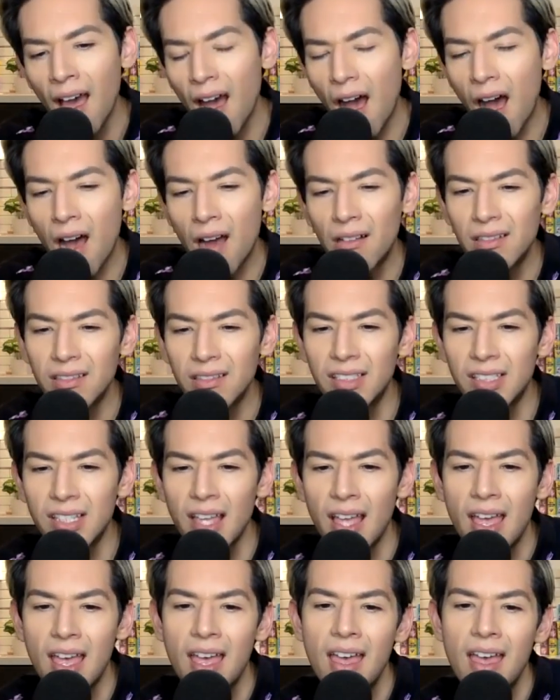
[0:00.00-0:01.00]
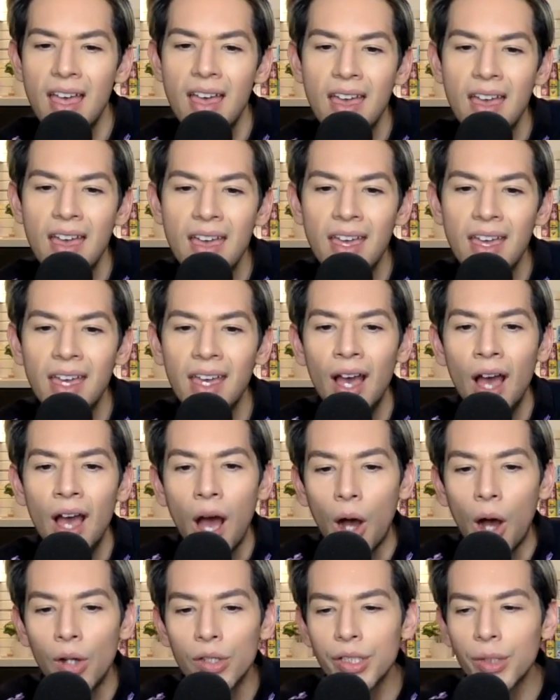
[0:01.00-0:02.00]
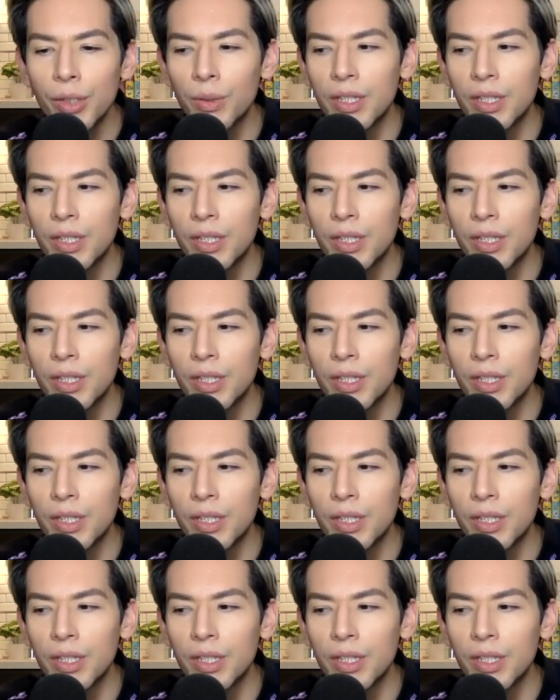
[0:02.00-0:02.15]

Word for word: all day. Also,